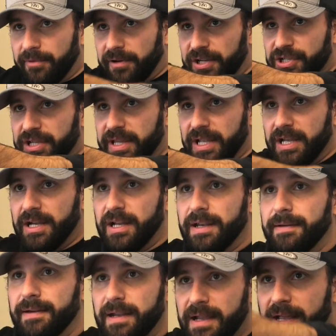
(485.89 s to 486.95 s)
crushing the gun,
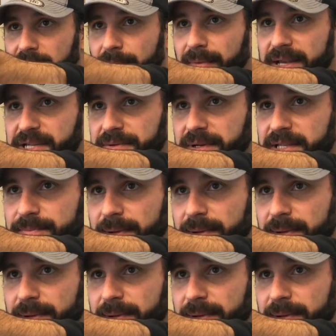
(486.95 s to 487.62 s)
my sweet